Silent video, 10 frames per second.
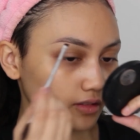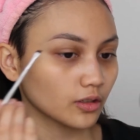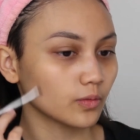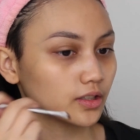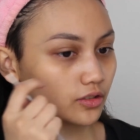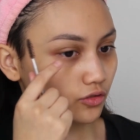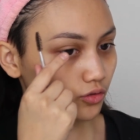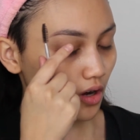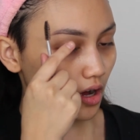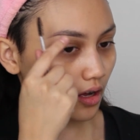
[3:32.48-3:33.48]
So once you
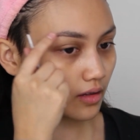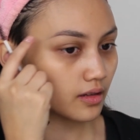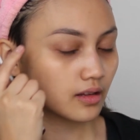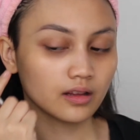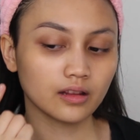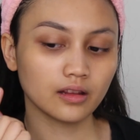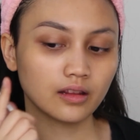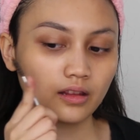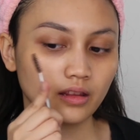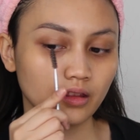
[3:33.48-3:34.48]
draw
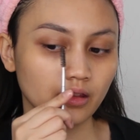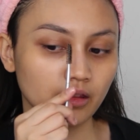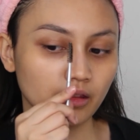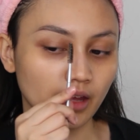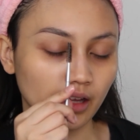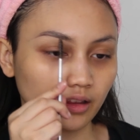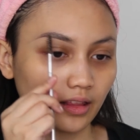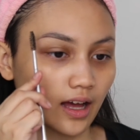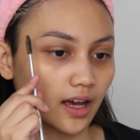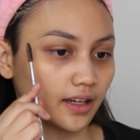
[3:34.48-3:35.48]
that
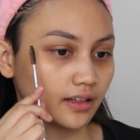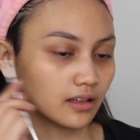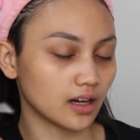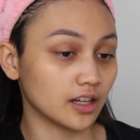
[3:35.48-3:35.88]
line